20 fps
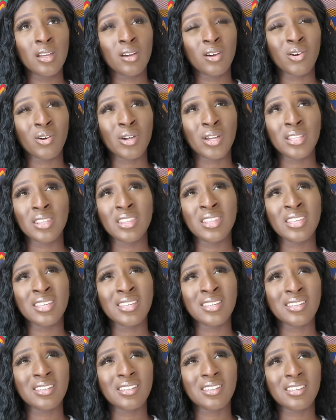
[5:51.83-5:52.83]
or I
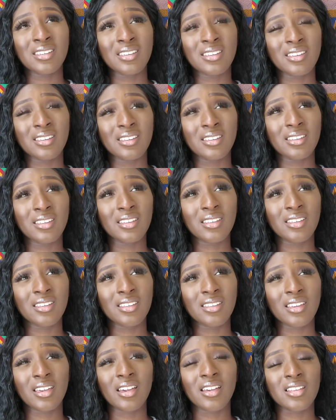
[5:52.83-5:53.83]
think,
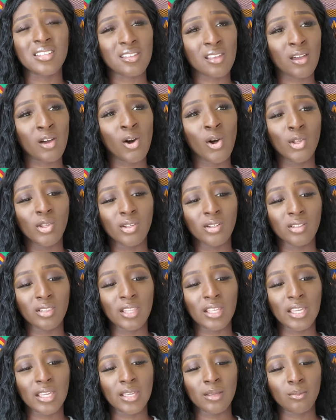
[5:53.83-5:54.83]
yeah, because I called her
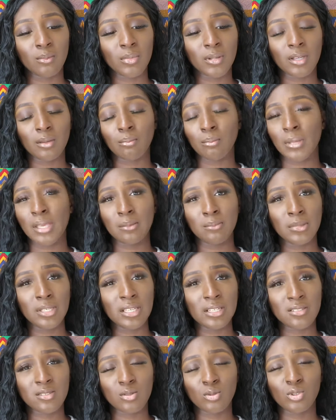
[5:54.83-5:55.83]
late, but maybe
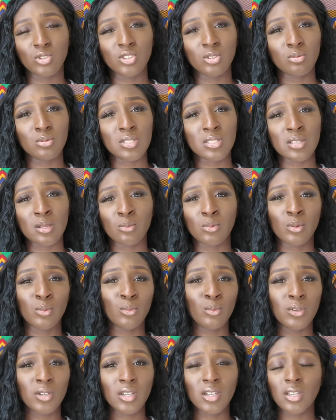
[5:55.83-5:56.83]
as soon as she was done with
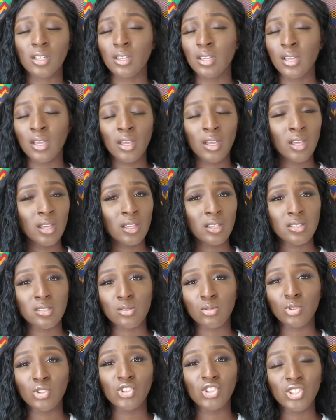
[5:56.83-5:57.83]
work, as
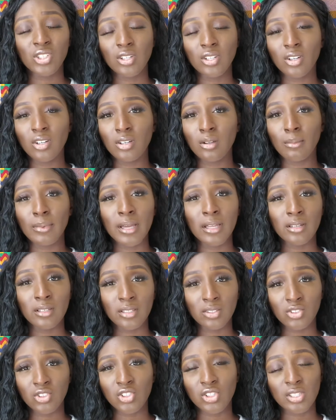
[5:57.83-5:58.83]
soon as she heard about
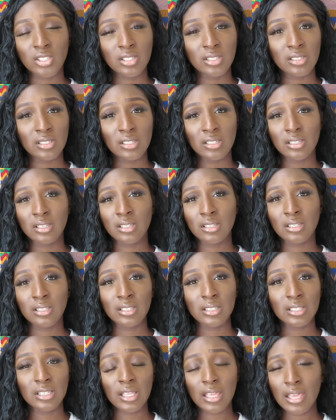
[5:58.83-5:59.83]
it, she
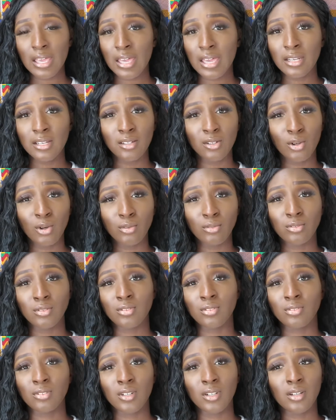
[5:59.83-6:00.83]
headed over
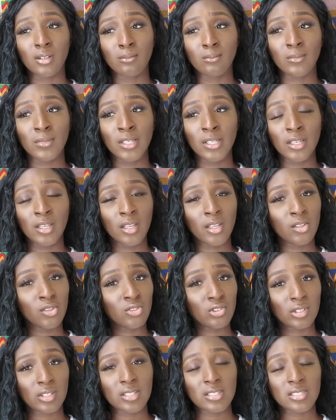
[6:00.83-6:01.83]
from
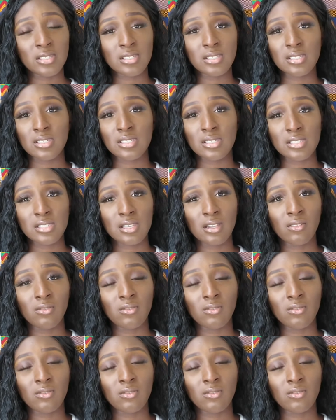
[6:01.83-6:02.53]
Tracy to San